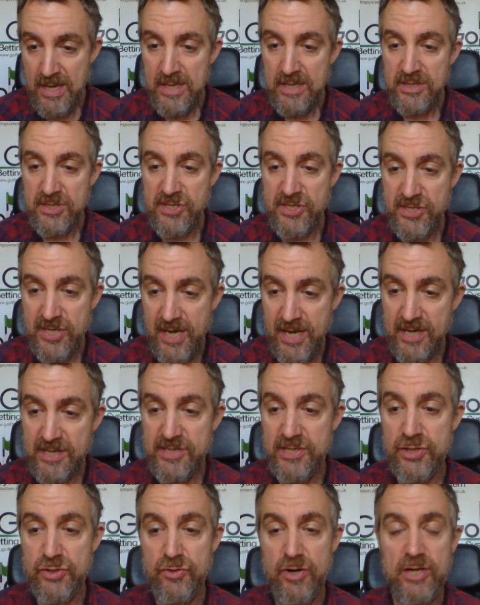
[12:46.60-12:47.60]
six
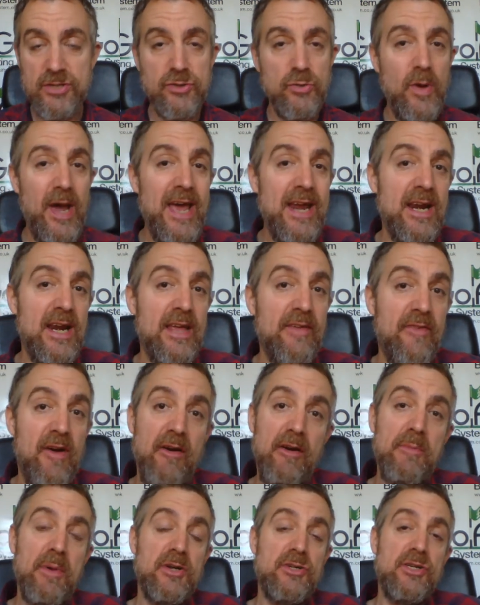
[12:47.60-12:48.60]
is Russell Henley,
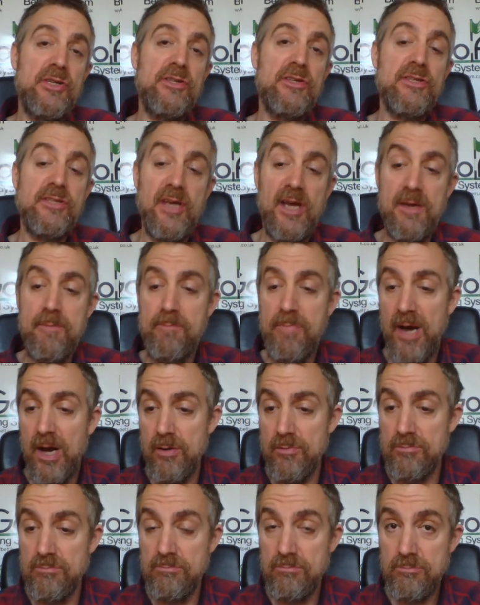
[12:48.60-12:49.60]
very much in the same
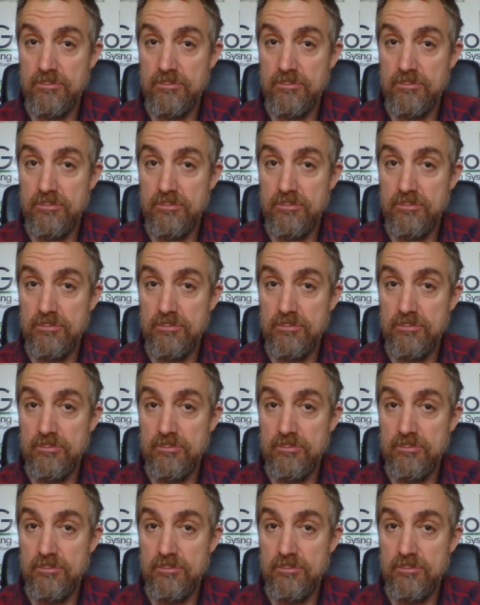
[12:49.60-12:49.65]
boat.